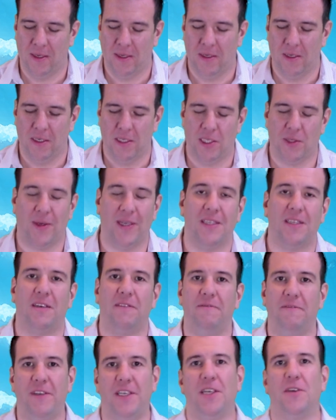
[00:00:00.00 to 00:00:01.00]
So, I've done
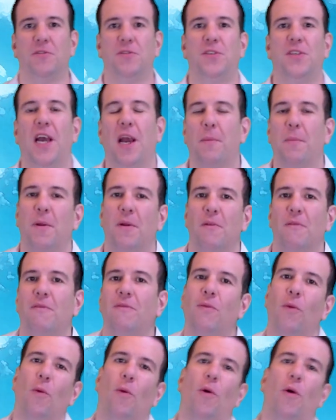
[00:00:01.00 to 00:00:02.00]
a video segment
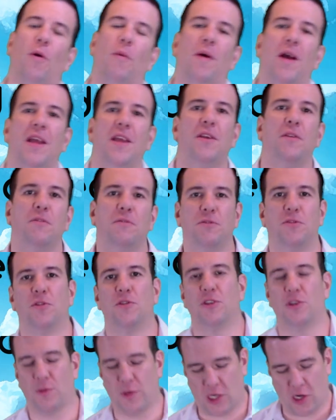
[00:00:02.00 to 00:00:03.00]
for my
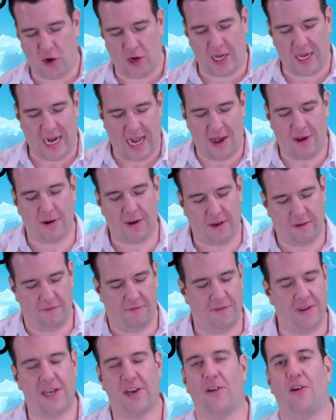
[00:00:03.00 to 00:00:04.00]
users regarding how to
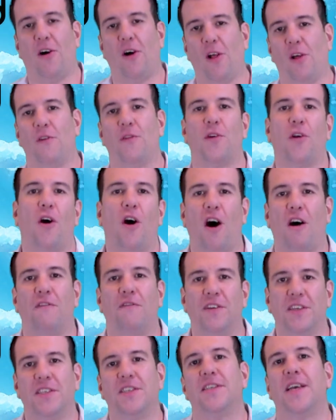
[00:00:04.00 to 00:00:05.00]
configure all of your
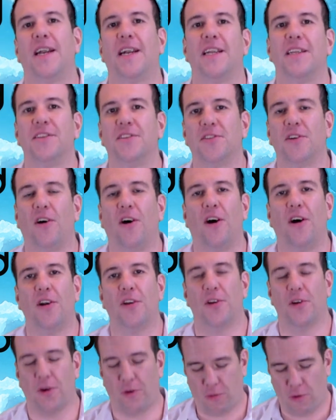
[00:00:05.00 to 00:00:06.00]
office settings
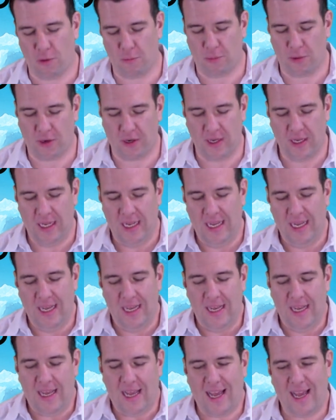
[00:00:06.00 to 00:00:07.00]
on your Chromebook.
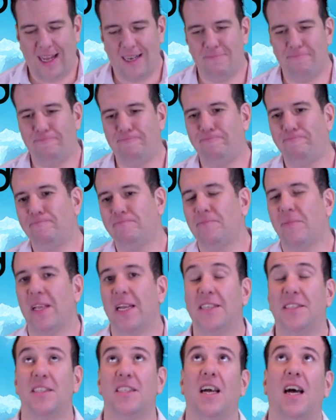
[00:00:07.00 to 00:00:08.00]
And
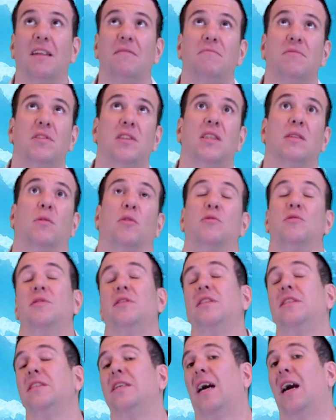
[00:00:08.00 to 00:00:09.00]
it's not the most
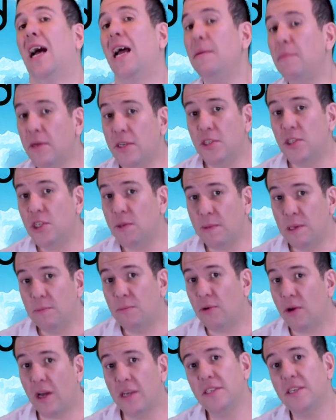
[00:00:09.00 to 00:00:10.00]
time consuming
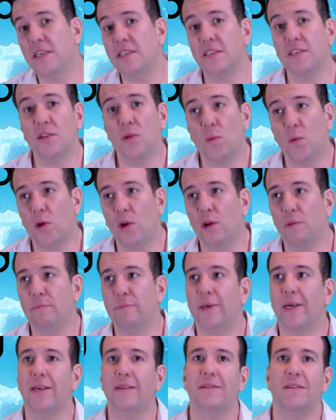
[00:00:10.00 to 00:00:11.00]
process in the
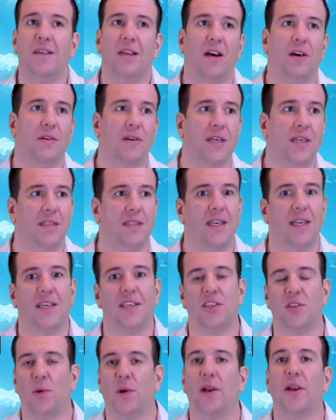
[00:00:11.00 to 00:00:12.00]
world, but you know, it can take
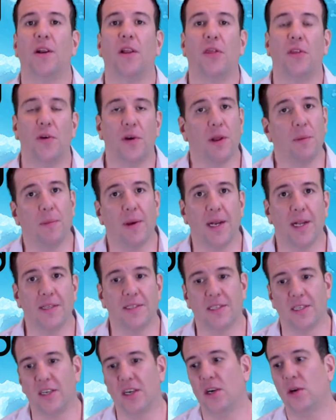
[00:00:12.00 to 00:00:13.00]
you 20 to 30
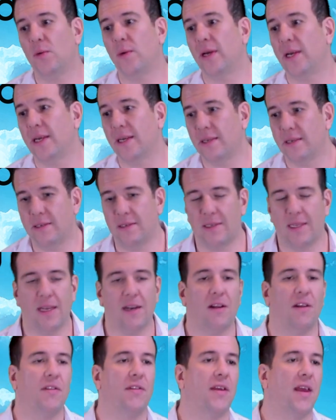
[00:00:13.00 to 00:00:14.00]
minutes to go in,
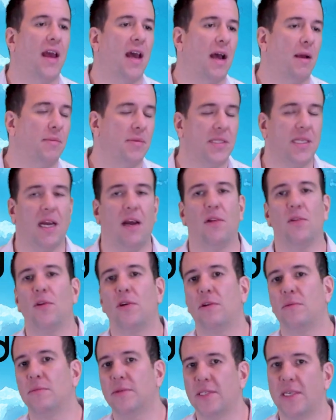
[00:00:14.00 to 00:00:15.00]
get all the apps,
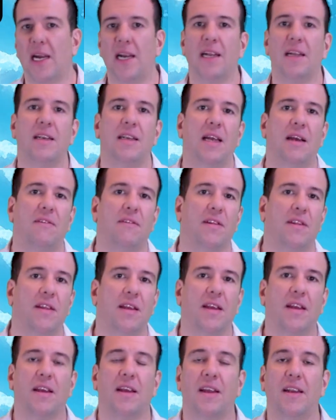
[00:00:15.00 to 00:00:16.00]
download them, sign into
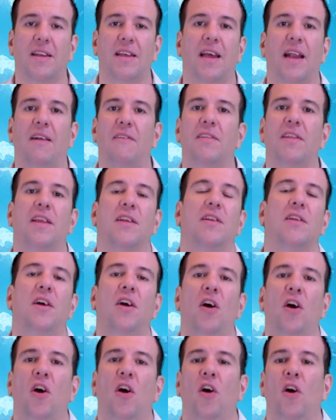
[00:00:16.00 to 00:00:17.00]
everything, and get everything
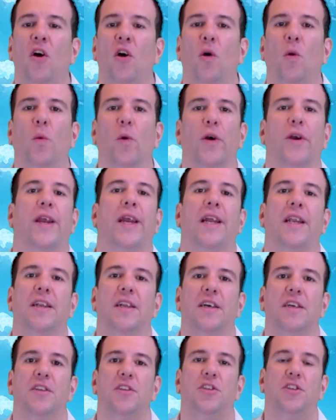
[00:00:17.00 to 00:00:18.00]
working
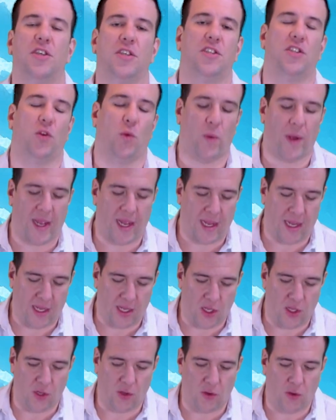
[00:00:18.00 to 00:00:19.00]
just the way
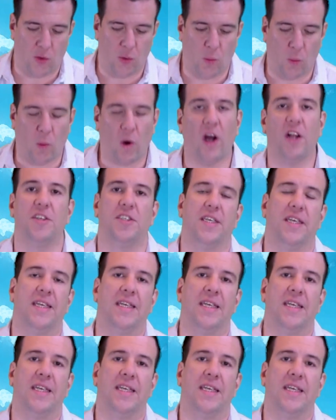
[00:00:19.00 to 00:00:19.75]
you want it.